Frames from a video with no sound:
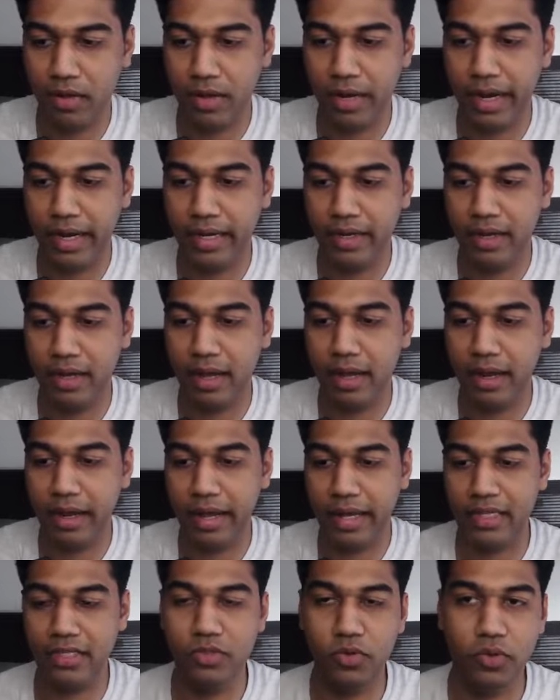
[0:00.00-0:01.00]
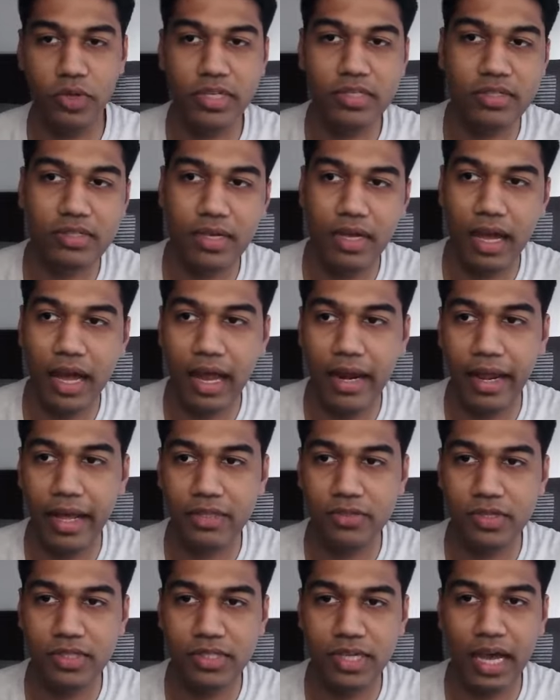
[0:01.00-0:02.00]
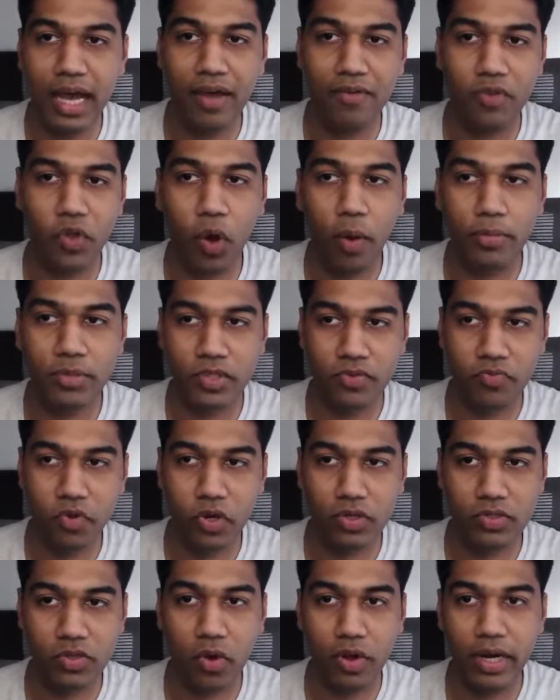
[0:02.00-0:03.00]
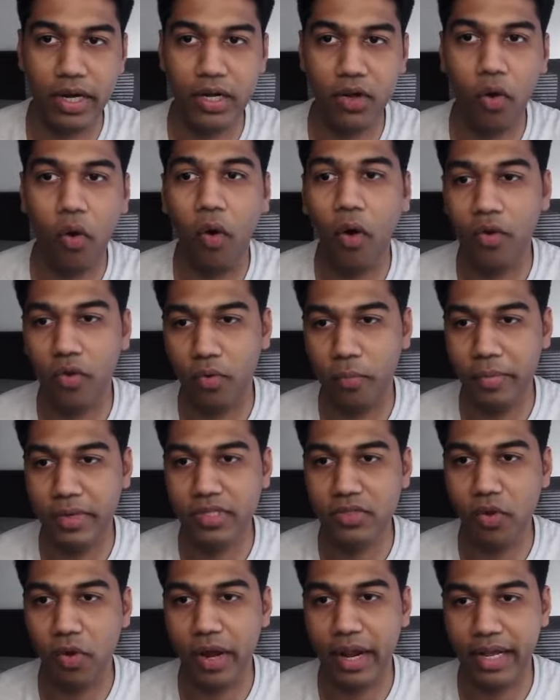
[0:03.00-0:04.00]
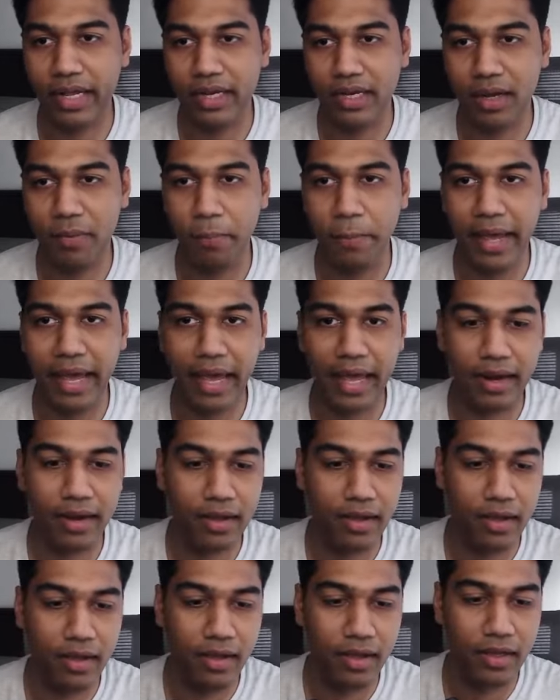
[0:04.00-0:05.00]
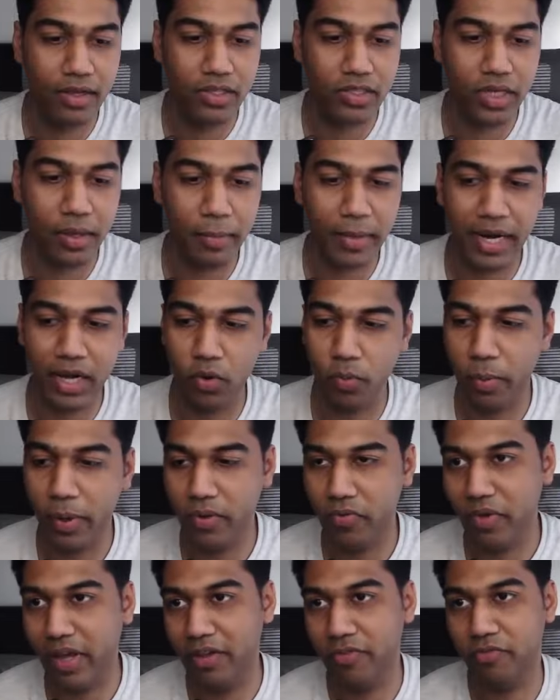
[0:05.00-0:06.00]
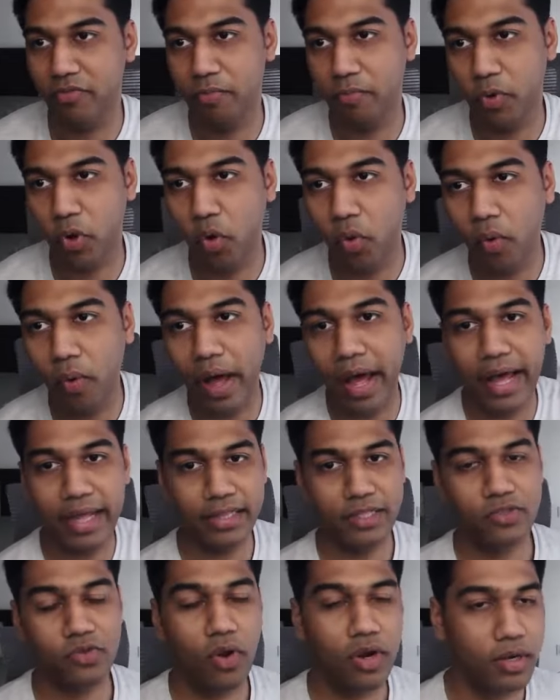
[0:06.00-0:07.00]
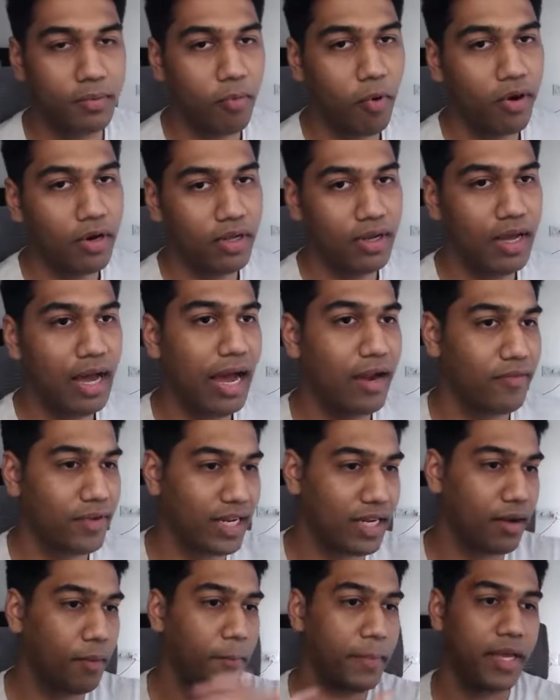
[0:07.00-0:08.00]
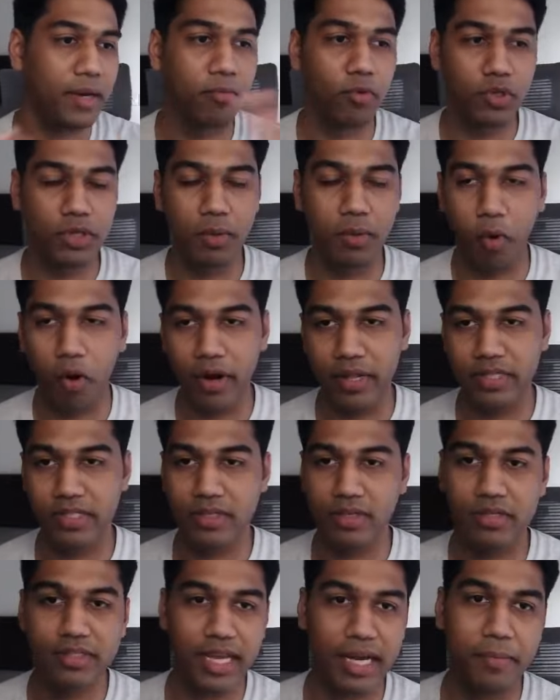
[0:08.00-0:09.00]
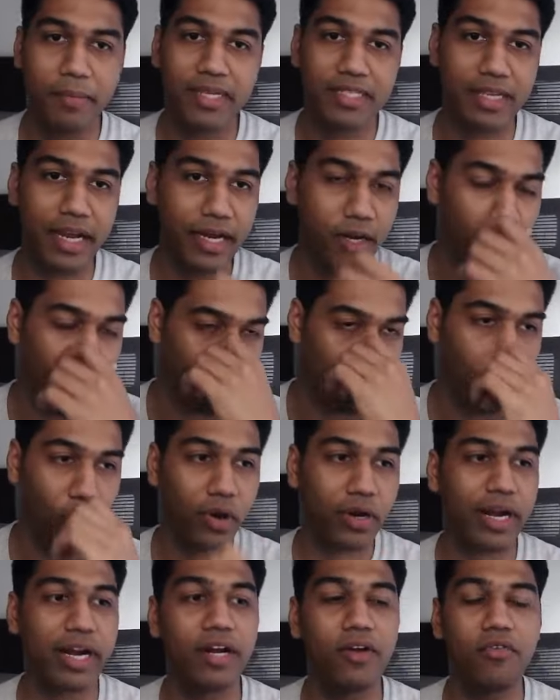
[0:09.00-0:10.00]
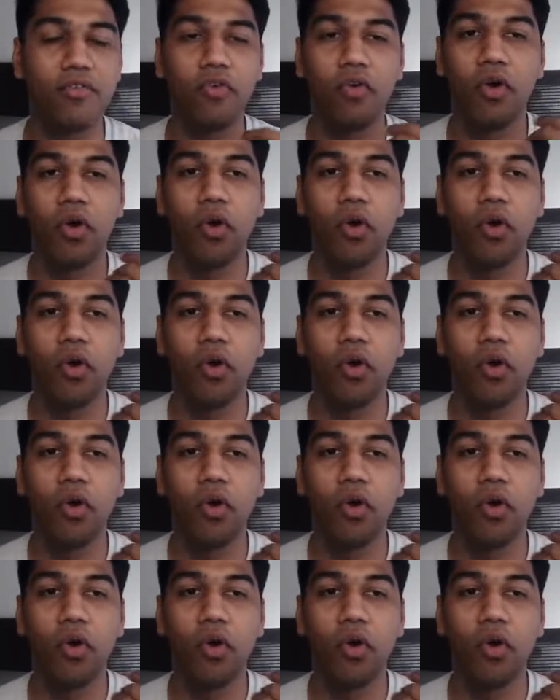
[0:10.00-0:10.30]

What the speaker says: Right, and I can do this, and as you can see, I have the option for Sonnet or Opus, or I can compare Gemini 2.5 Pro and the Sonnet model, and we can compare both the models side by side on what kind of